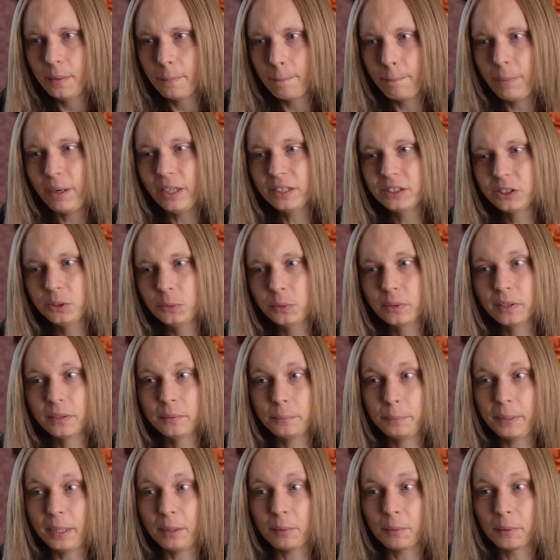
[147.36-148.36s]
But I do want to
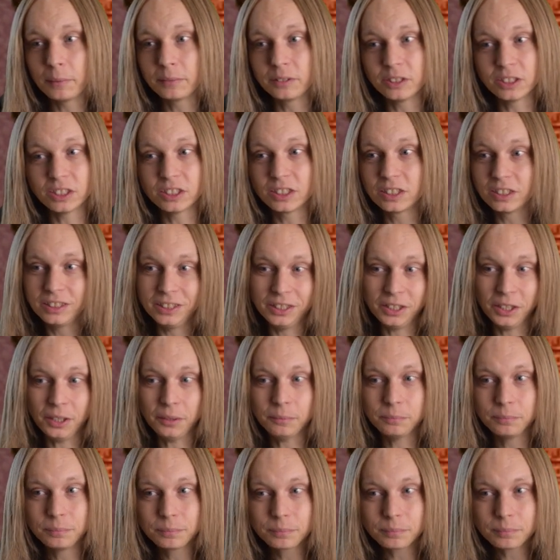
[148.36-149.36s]
be able to just, you
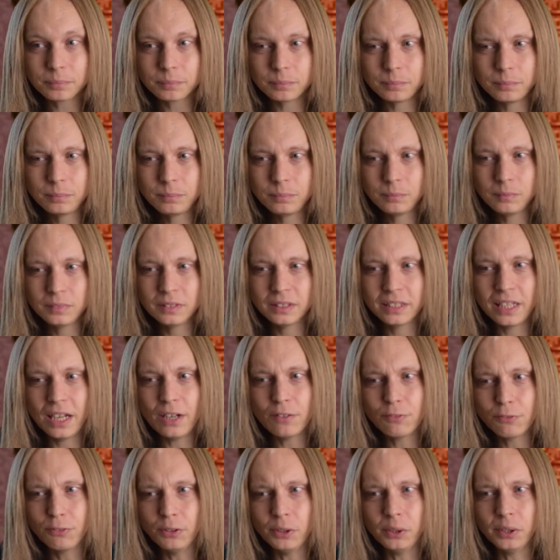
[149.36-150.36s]
know,
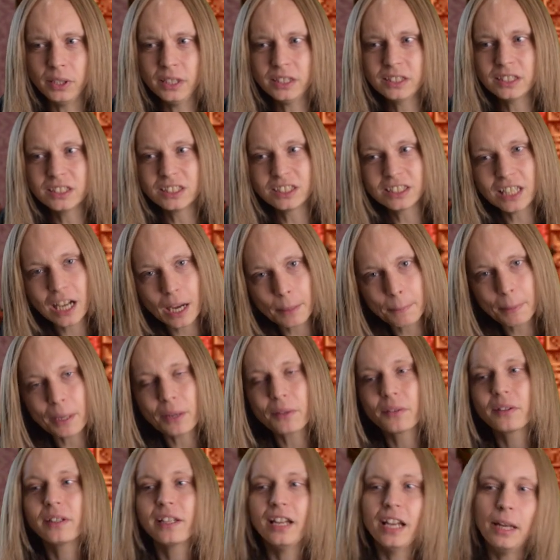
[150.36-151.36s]
get through this and chat
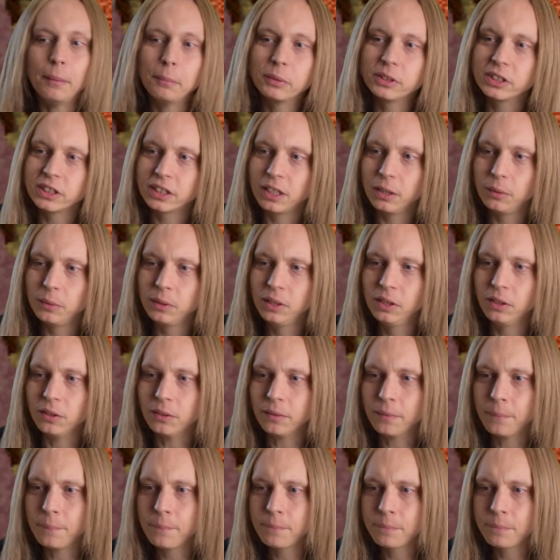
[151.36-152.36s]
about the game as I go along.